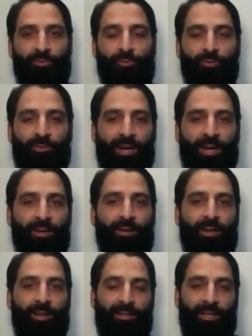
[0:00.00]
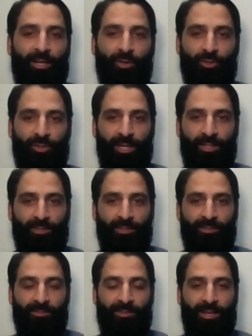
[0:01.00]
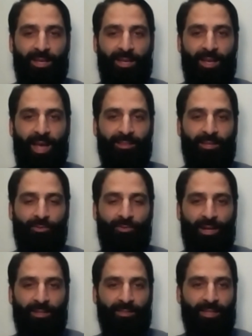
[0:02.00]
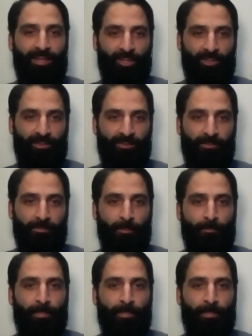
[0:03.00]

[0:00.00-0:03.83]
through their negotiations at the United Nations.